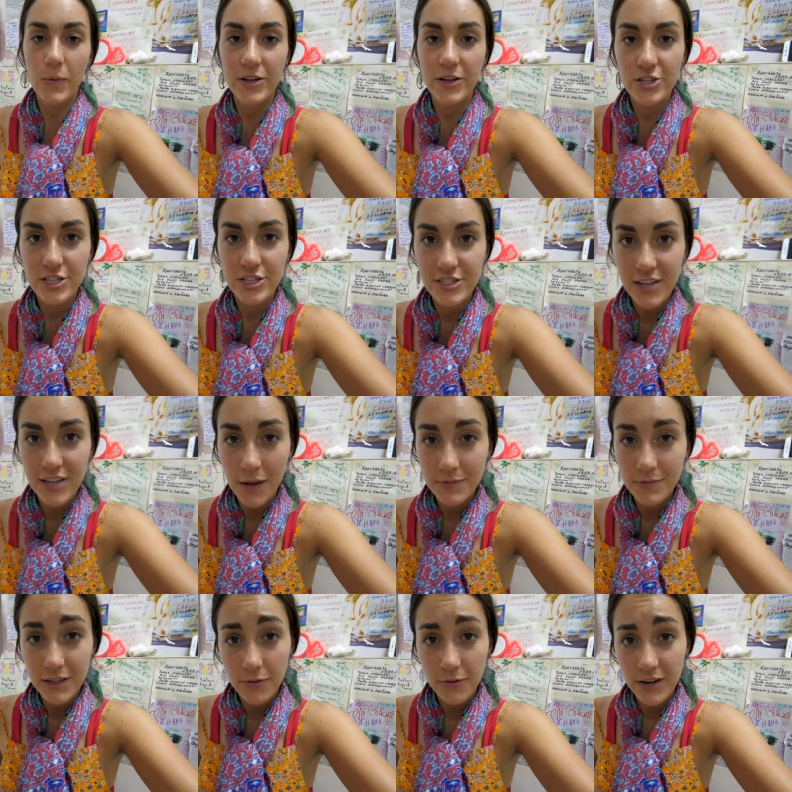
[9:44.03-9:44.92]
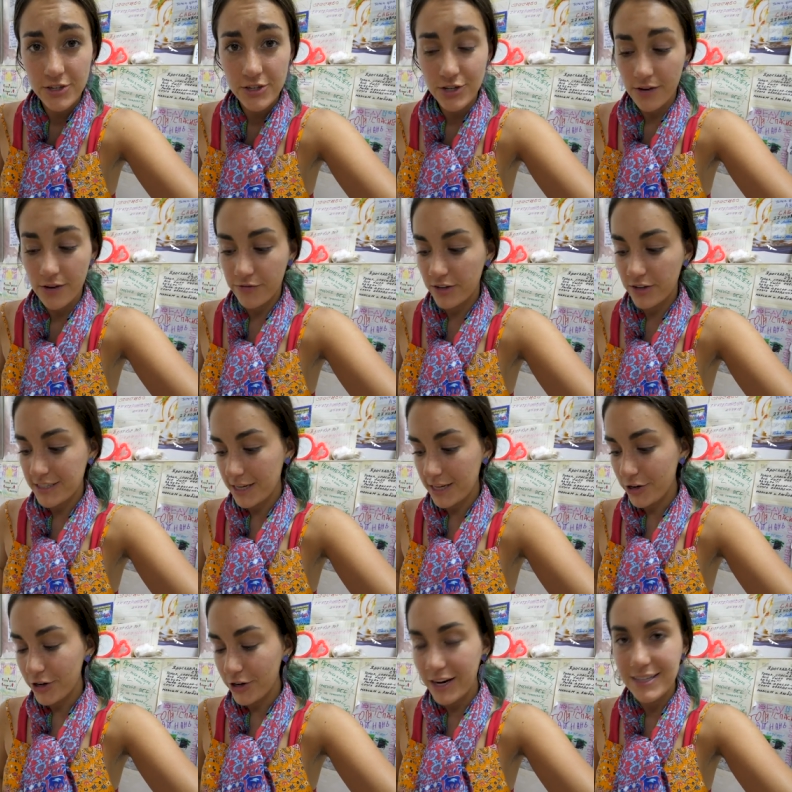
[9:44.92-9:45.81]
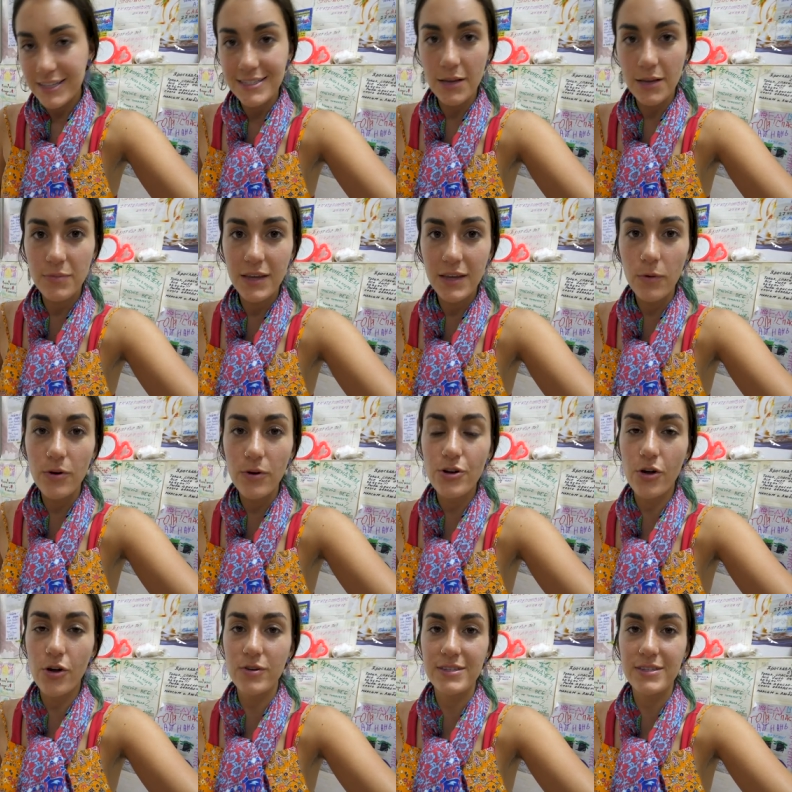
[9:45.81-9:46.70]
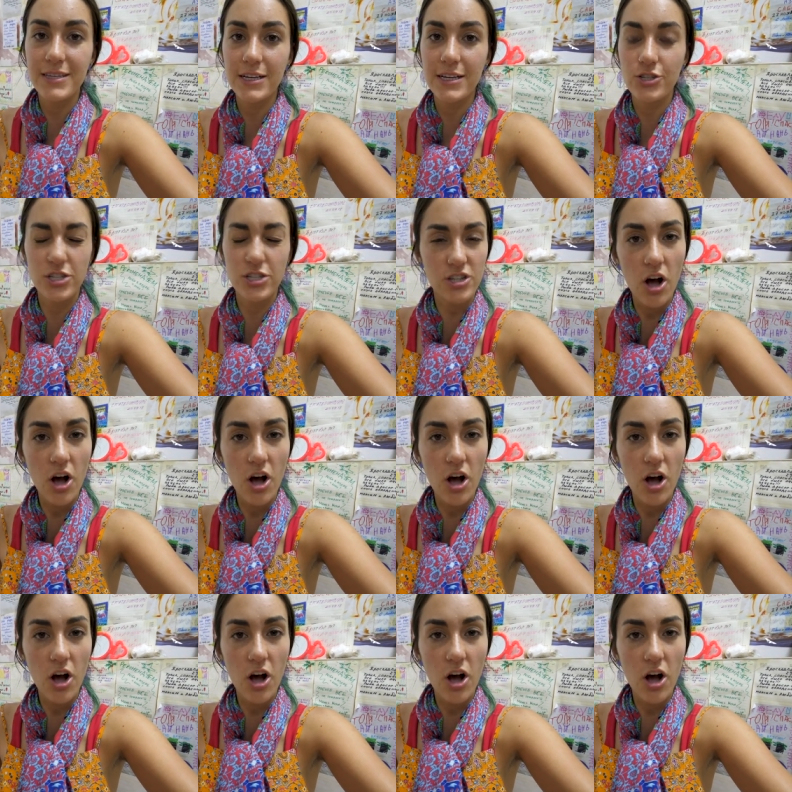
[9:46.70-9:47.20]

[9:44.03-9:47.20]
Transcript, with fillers: Just stopped at a restaurant for dinner, and something we're noticing just